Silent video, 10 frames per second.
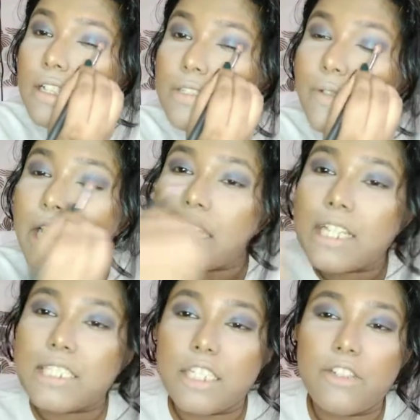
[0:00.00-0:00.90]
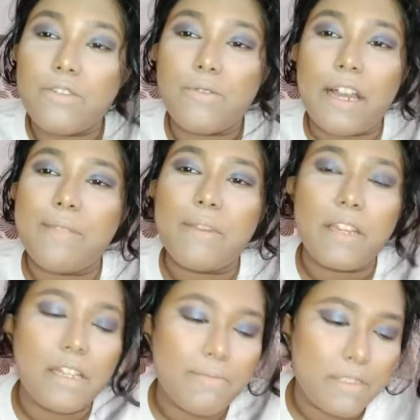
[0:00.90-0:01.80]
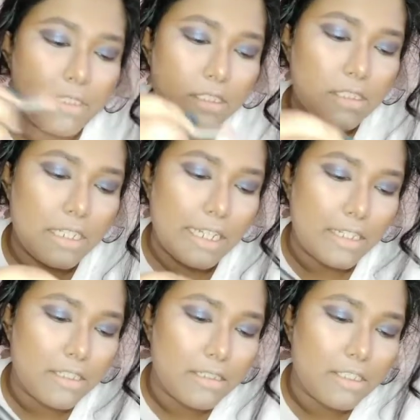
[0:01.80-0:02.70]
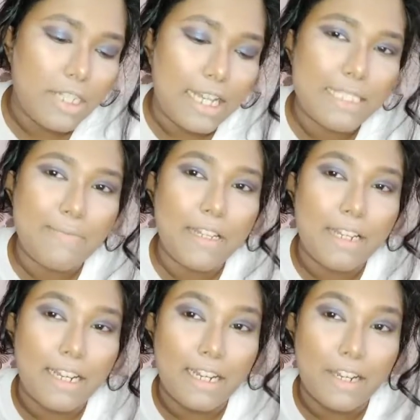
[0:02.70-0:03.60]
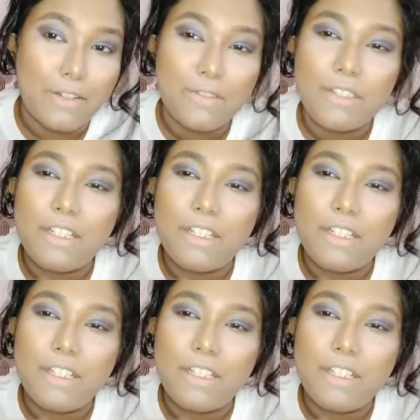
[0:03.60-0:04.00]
very easy to do eye makeup. It's just like child's play right now.